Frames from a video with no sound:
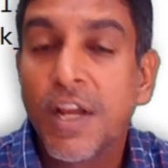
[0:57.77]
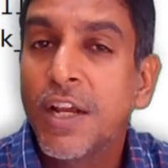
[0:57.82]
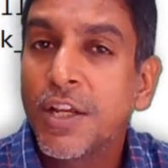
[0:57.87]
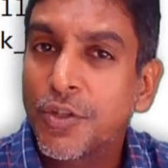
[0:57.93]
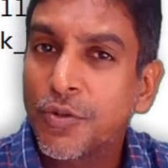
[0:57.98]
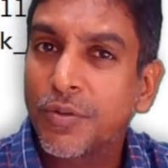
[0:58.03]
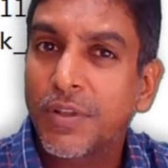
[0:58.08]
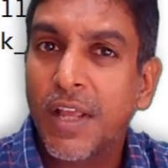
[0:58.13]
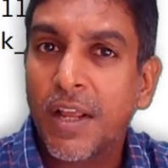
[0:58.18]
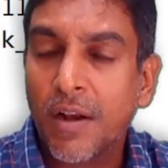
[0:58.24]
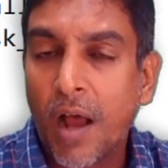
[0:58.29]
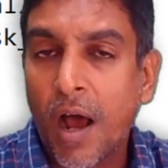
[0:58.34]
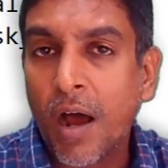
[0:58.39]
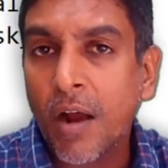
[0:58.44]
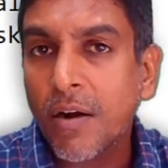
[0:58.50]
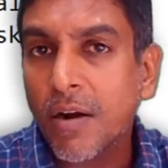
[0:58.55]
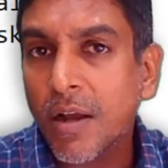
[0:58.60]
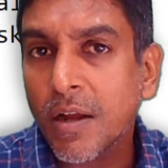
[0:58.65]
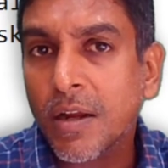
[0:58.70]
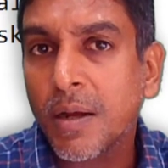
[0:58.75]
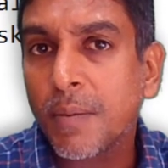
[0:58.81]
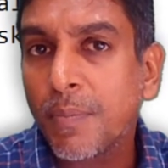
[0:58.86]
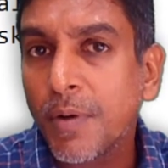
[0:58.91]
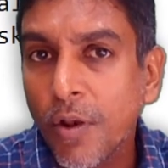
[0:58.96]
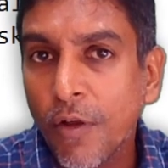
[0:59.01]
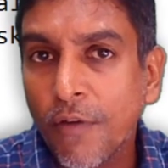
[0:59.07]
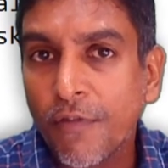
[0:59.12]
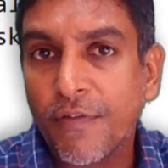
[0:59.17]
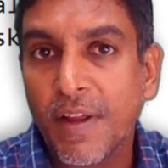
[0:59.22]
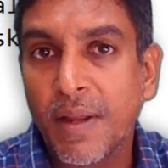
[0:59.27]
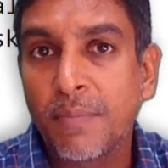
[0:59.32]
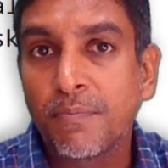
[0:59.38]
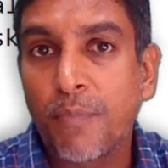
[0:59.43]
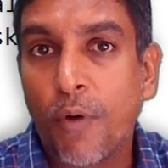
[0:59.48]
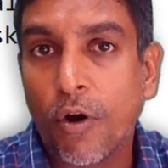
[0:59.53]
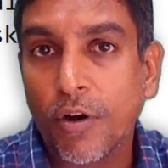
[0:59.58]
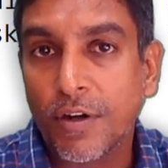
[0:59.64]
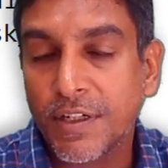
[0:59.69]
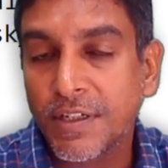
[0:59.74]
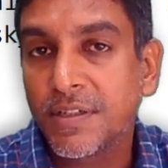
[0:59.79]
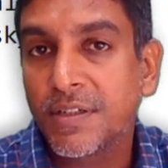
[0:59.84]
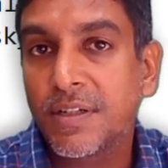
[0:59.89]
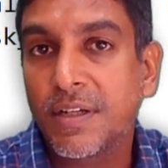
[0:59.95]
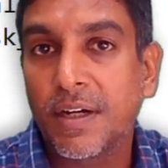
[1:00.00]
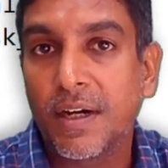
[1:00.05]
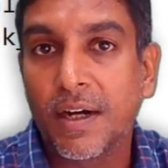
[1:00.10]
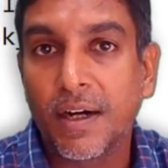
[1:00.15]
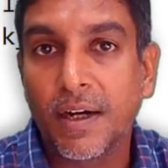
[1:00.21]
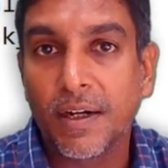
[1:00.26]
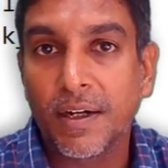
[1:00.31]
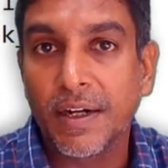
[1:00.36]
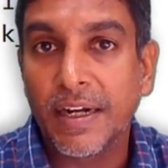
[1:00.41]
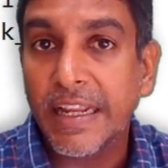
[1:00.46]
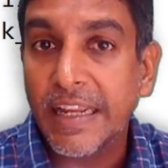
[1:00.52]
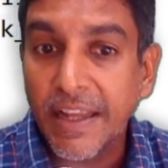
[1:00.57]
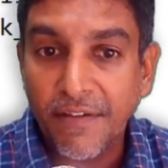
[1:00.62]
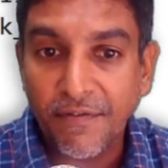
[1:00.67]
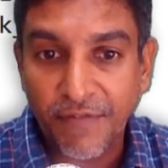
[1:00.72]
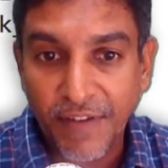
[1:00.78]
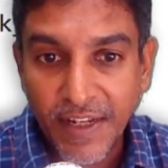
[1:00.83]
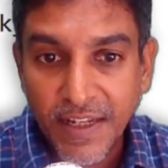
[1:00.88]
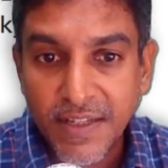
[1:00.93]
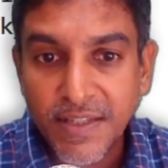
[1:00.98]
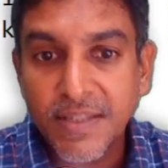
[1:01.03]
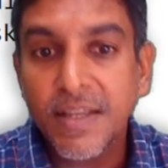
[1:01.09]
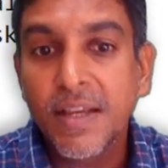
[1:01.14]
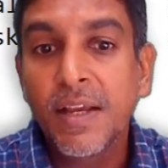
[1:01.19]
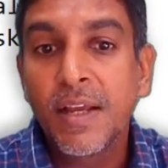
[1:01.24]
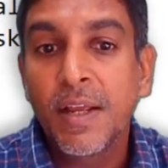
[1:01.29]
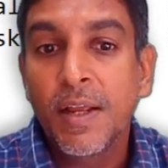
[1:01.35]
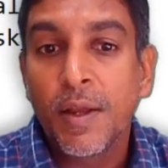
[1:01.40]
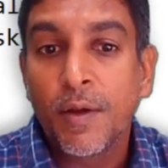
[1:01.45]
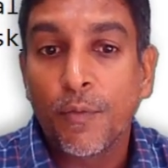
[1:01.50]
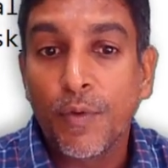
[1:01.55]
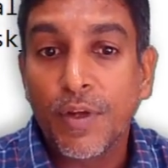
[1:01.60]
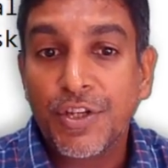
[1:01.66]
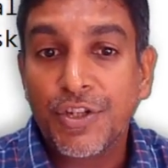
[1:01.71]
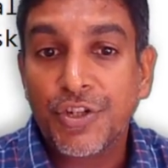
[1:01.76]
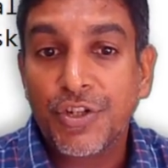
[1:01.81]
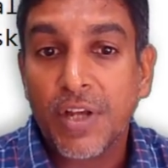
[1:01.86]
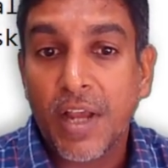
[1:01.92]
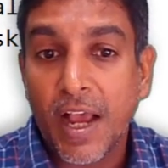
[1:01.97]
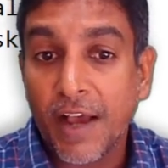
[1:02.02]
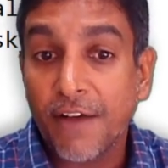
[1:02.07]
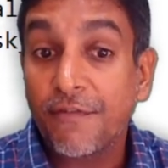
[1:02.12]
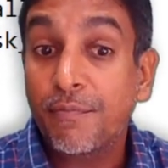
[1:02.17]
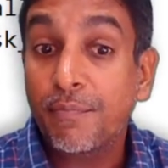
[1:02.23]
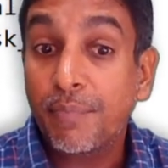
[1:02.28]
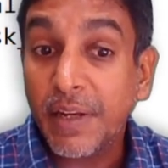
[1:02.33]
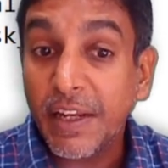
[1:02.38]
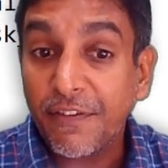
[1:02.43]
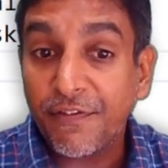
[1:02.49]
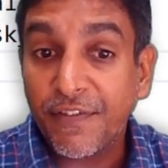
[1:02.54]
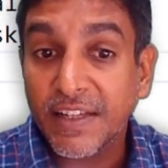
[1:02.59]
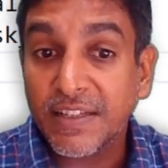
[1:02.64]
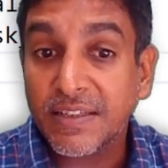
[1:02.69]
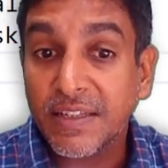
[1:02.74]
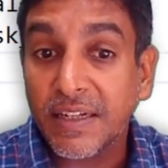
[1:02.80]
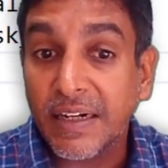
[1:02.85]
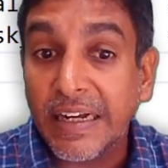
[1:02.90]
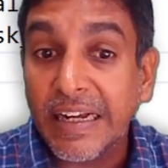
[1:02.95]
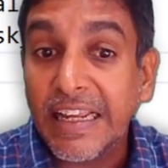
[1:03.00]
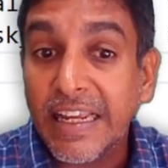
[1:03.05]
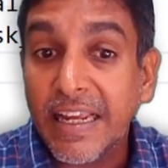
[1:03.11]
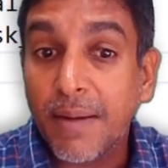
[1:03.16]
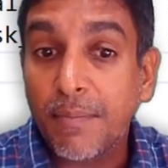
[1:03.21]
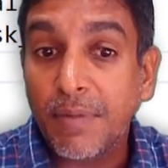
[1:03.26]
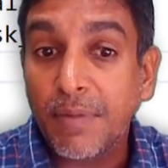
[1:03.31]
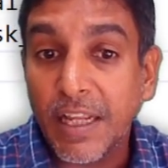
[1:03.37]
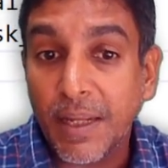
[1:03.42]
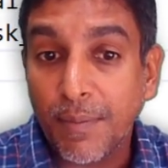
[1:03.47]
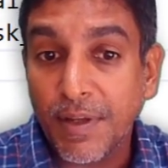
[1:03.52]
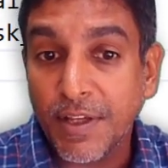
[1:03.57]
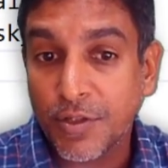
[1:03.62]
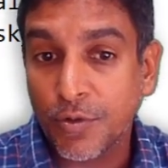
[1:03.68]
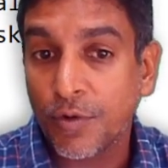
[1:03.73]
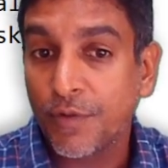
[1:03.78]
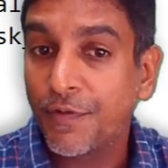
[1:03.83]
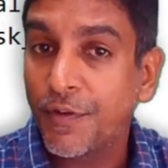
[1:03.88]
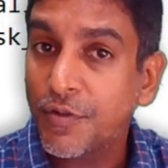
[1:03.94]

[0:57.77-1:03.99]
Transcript: So there are a couple of important uh, DMVs which have prefix DMDB. So if